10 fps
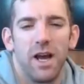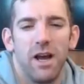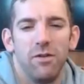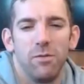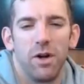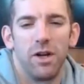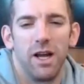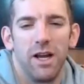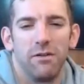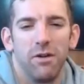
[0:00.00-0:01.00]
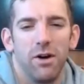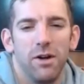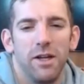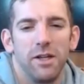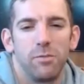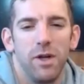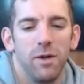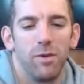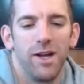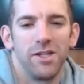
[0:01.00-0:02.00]
everybody later on. It's been
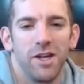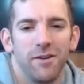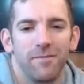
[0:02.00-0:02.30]
a pleasure.